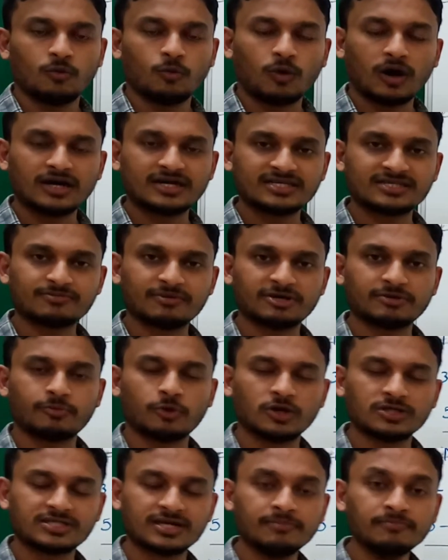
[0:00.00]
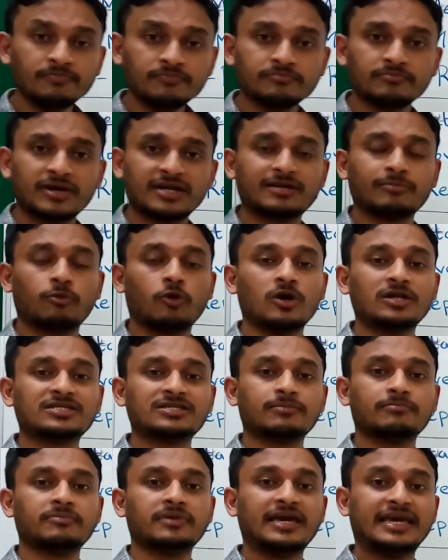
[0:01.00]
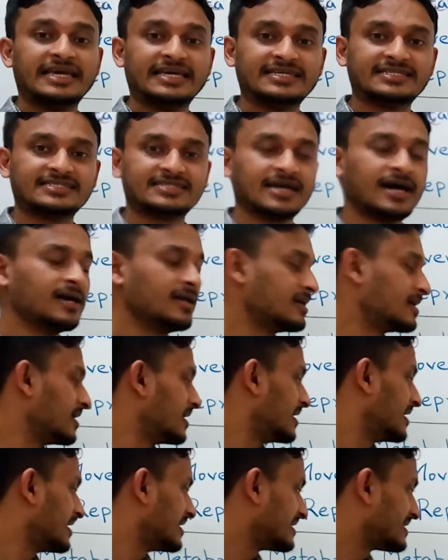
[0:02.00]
What is metabolism? Metabolism is the